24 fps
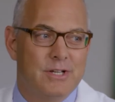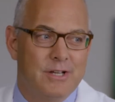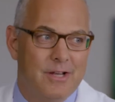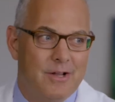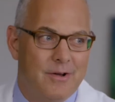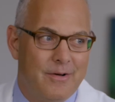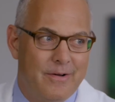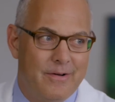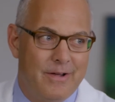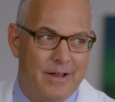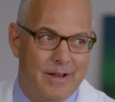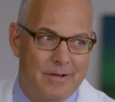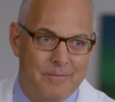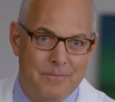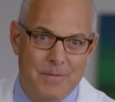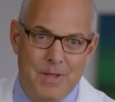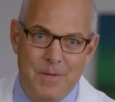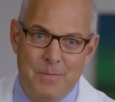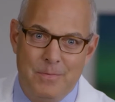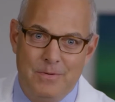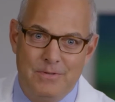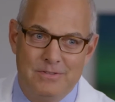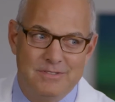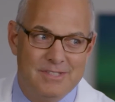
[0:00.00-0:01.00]
you know. And
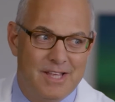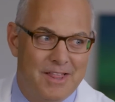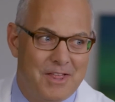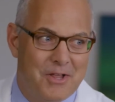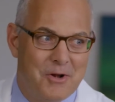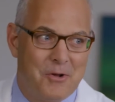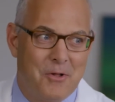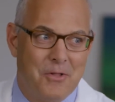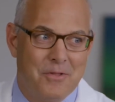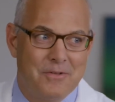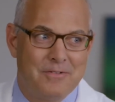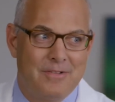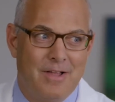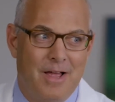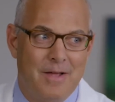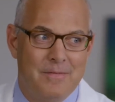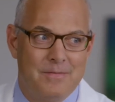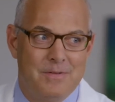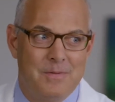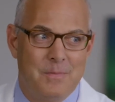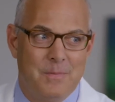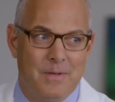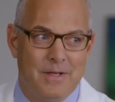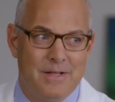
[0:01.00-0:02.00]
people say that all the
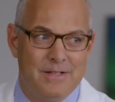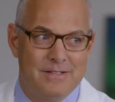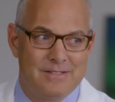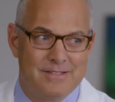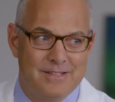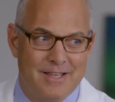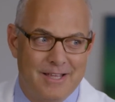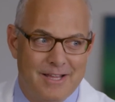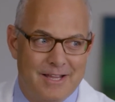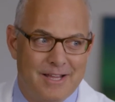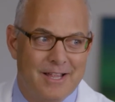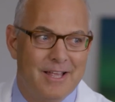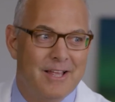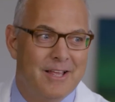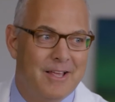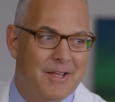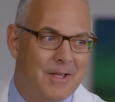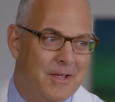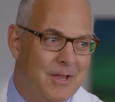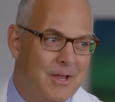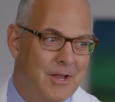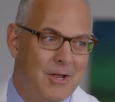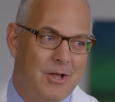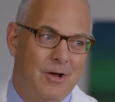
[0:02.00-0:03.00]
time to me. It's like,
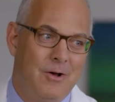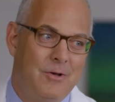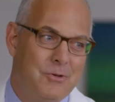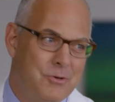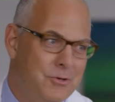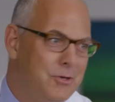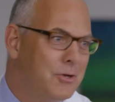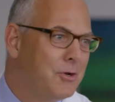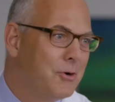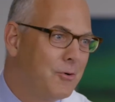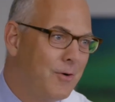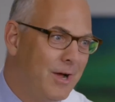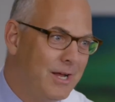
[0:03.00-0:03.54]
you know, you did a